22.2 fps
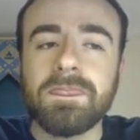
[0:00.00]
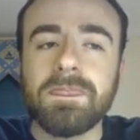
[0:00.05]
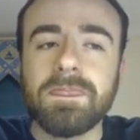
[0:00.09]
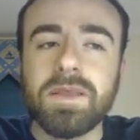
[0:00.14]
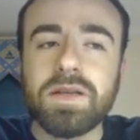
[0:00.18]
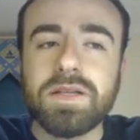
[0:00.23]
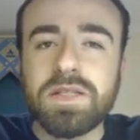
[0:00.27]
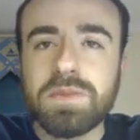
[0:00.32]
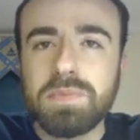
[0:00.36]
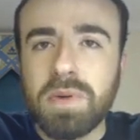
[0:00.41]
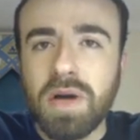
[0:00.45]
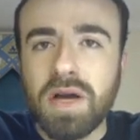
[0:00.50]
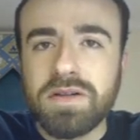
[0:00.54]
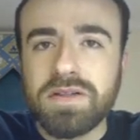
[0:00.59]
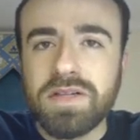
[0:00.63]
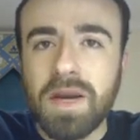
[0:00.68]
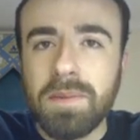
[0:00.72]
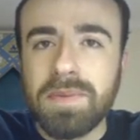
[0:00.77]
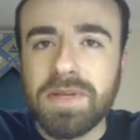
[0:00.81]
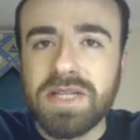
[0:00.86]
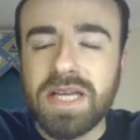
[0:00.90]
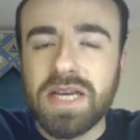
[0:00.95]
The spawn
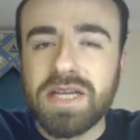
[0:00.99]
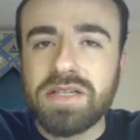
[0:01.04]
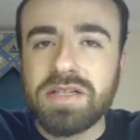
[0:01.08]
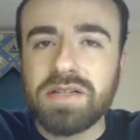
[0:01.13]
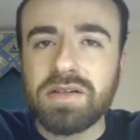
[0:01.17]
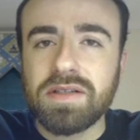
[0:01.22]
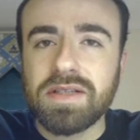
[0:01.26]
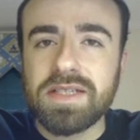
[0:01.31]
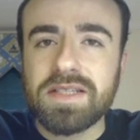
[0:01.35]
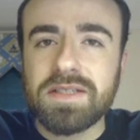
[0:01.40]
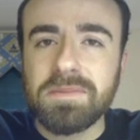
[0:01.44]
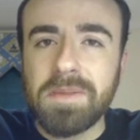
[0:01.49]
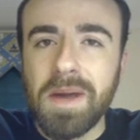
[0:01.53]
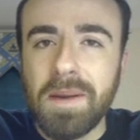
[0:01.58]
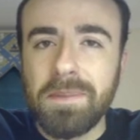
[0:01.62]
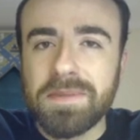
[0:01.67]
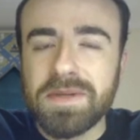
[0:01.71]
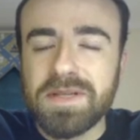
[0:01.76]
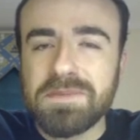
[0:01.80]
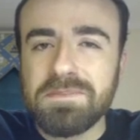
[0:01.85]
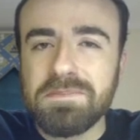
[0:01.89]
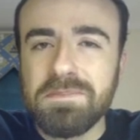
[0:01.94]
trap potential on this
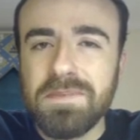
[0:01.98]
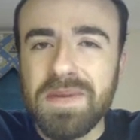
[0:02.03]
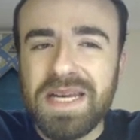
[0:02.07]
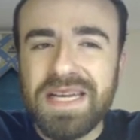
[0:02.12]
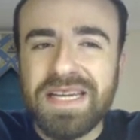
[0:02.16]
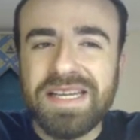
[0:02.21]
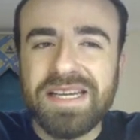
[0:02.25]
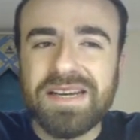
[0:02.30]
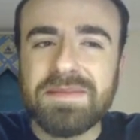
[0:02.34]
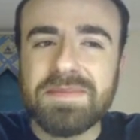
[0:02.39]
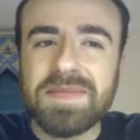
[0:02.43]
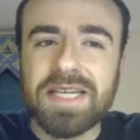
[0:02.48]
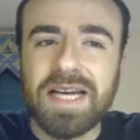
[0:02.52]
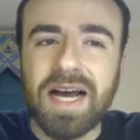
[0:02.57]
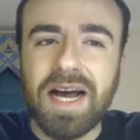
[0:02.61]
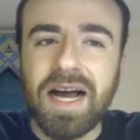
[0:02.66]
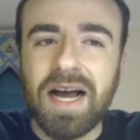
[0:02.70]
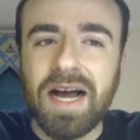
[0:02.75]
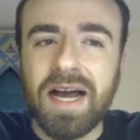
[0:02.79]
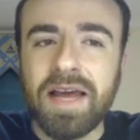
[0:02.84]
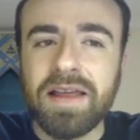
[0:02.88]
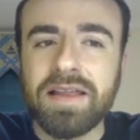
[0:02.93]
map is medium to
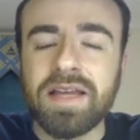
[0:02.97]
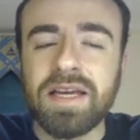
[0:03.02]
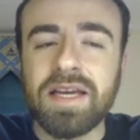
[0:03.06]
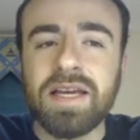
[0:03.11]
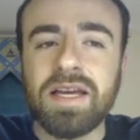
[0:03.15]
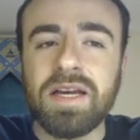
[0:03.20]
high.